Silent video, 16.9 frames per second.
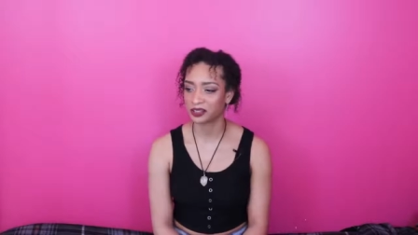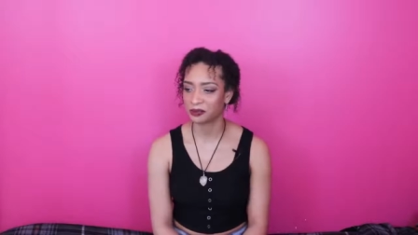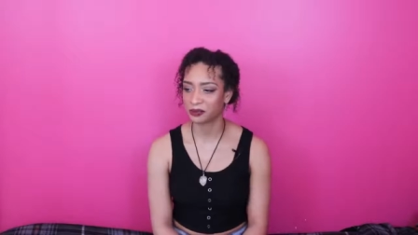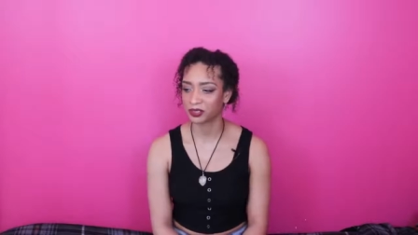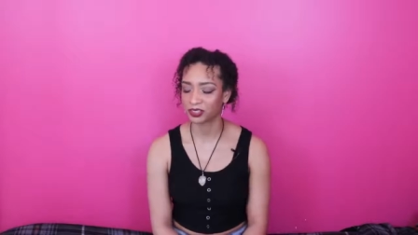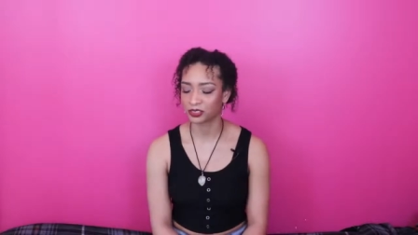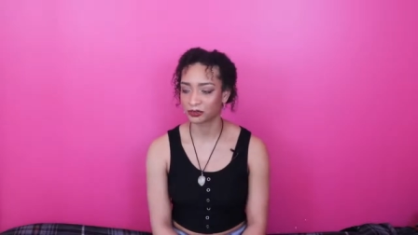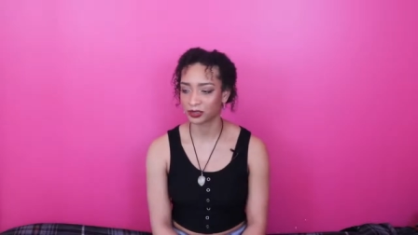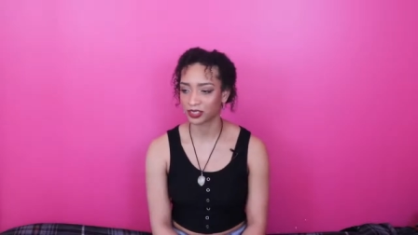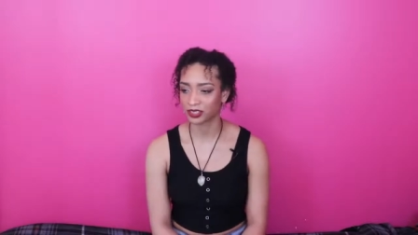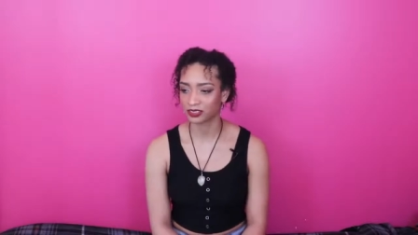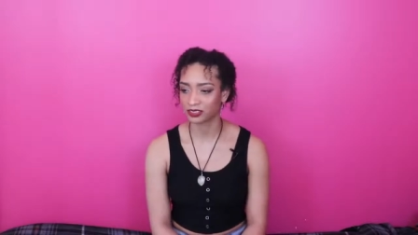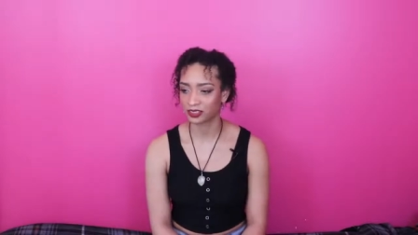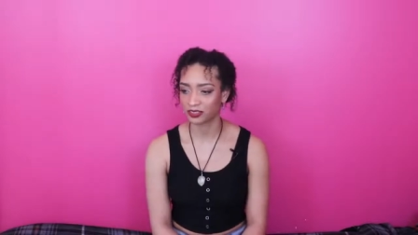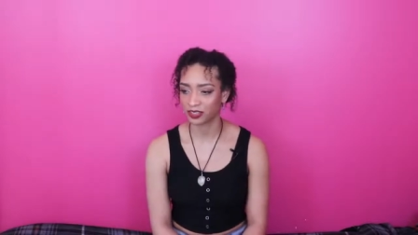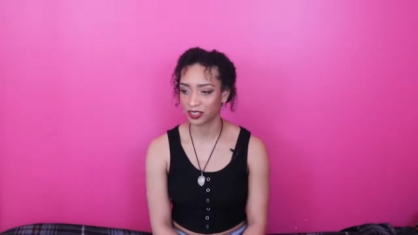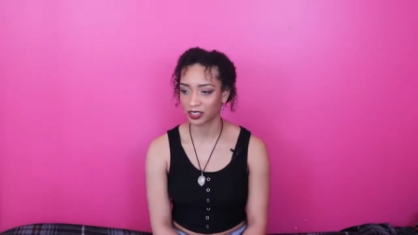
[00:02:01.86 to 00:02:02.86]
approach
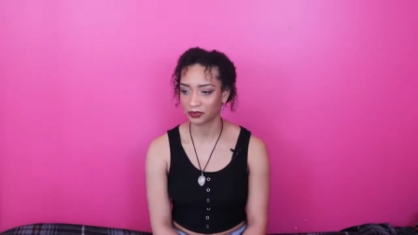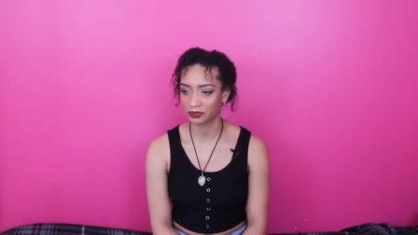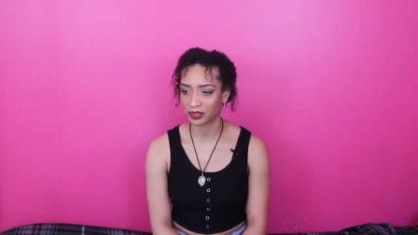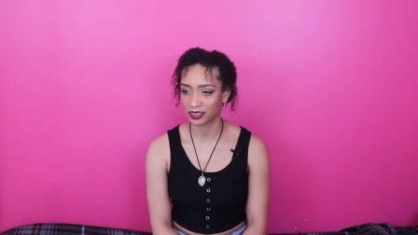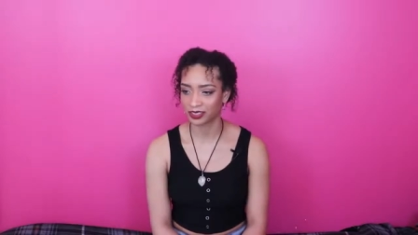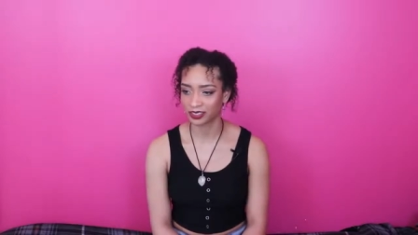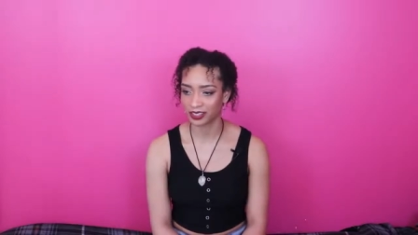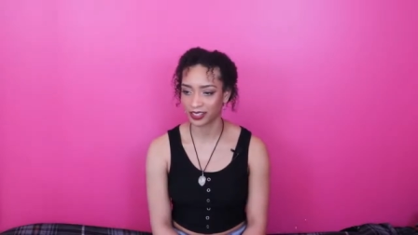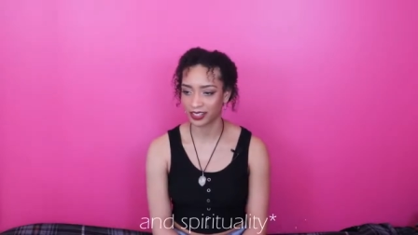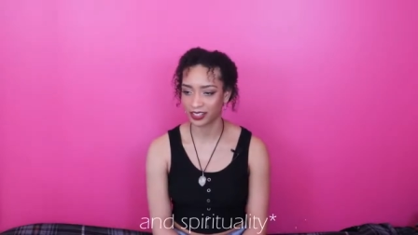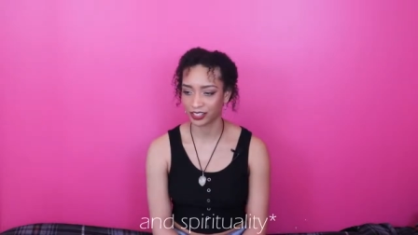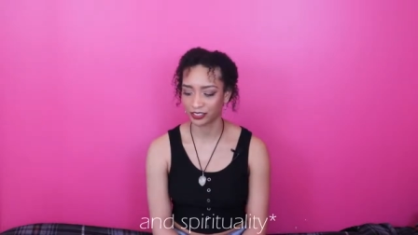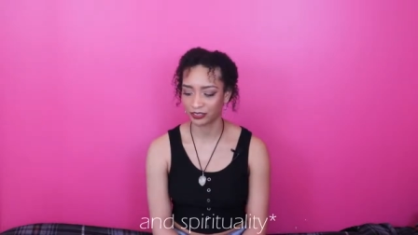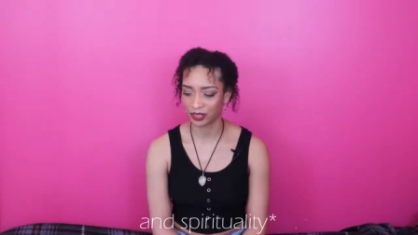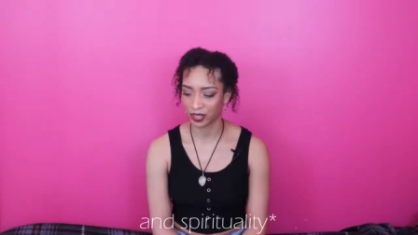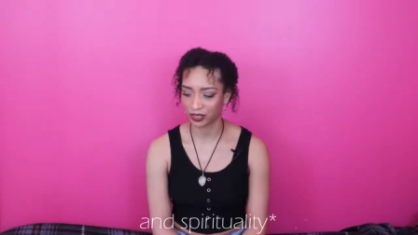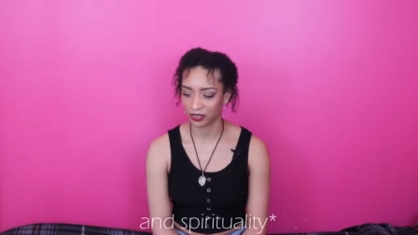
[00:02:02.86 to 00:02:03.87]
personal development
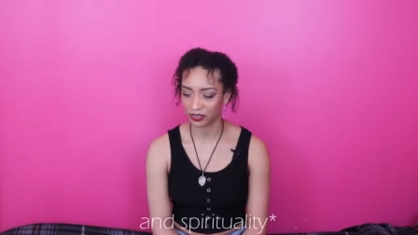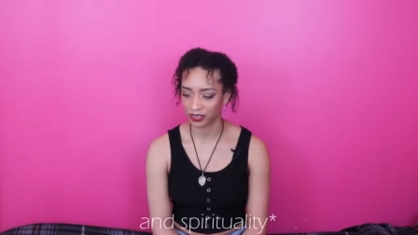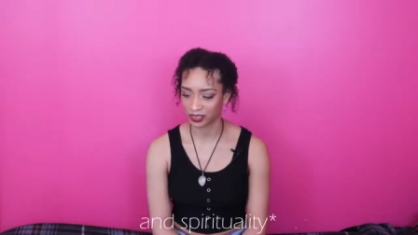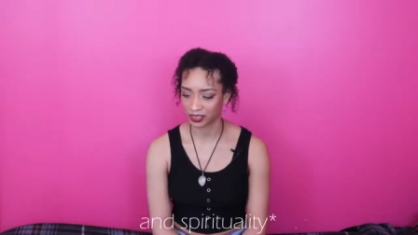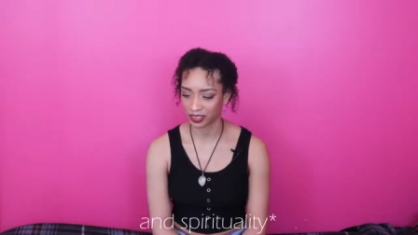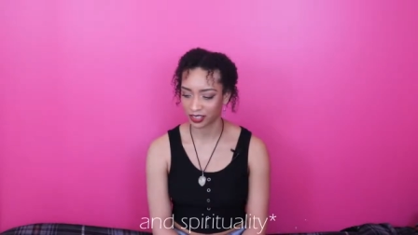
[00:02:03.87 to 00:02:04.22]
and growth.